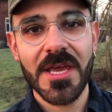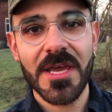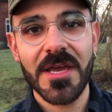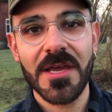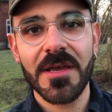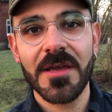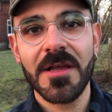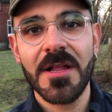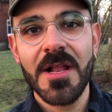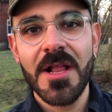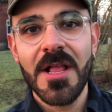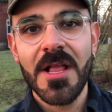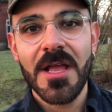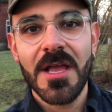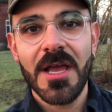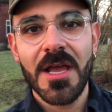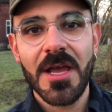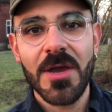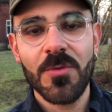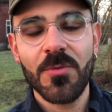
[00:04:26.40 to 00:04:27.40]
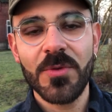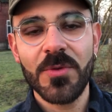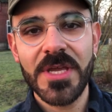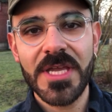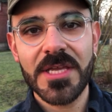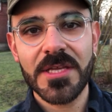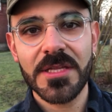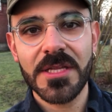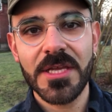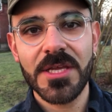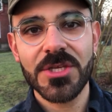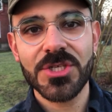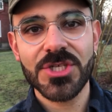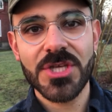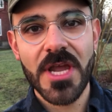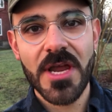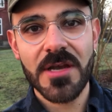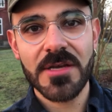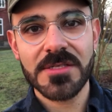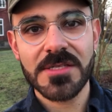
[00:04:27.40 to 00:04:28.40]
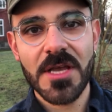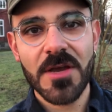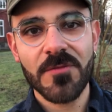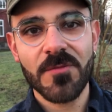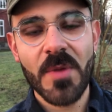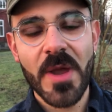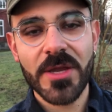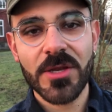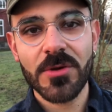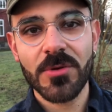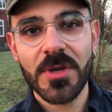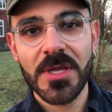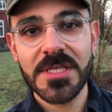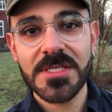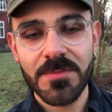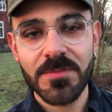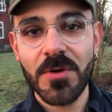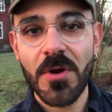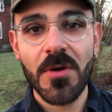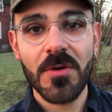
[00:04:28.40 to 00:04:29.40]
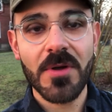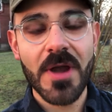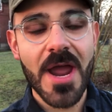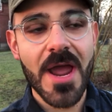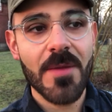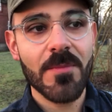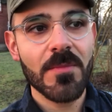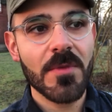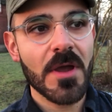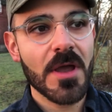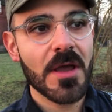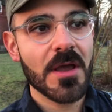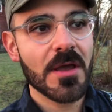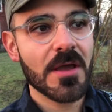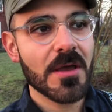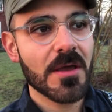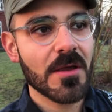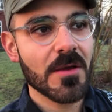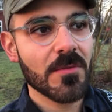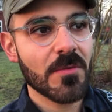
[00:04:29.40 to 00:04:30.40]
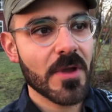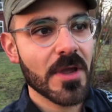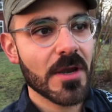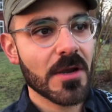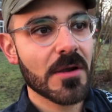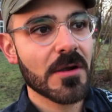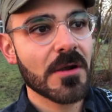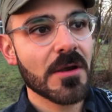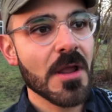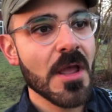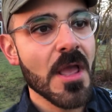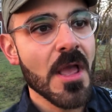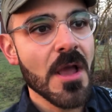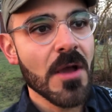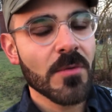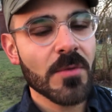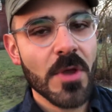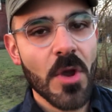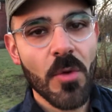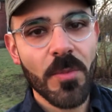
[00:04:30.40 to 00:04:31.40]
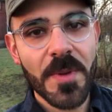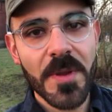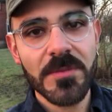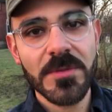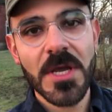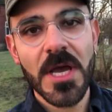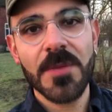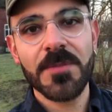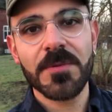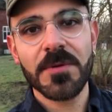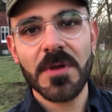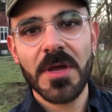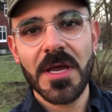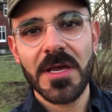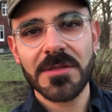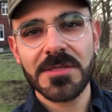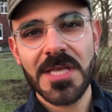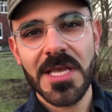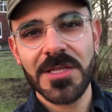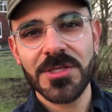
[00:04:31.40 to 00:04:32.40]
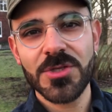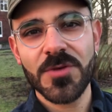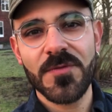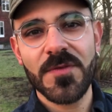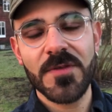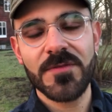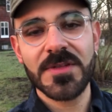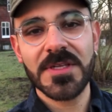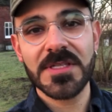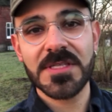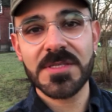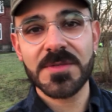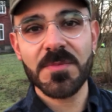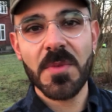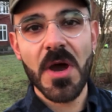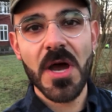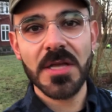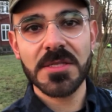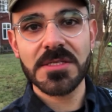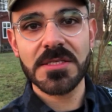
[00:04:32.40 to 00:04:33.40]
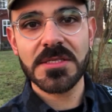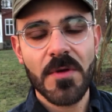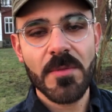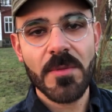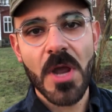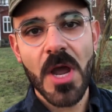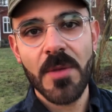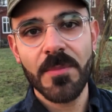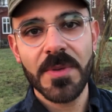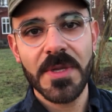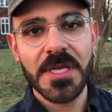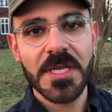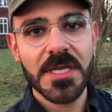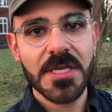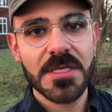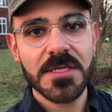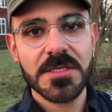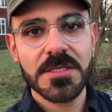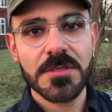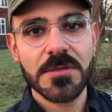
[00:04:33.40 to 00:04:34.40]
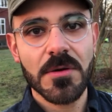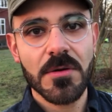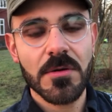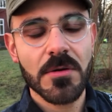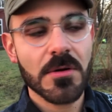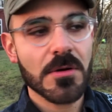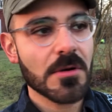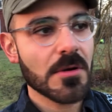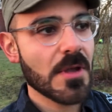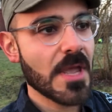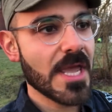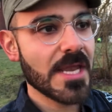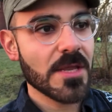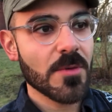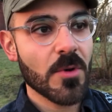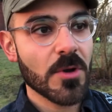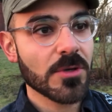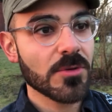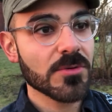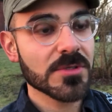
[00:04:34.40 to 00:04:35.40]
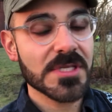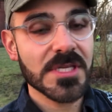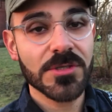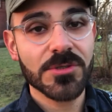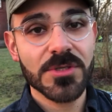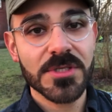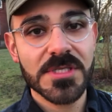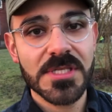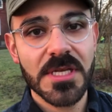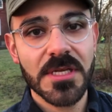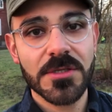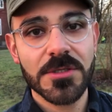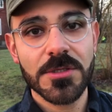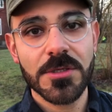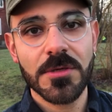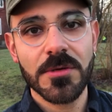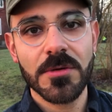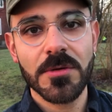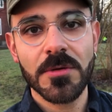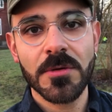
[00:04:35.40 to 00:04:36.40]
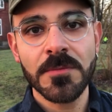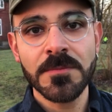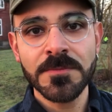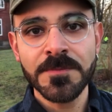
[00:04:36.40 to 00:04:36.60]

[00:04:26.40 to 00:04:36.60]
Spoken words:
a weekly shares of microgreens program where we opened up 10 to 15 spots from companies or anyone who's interested to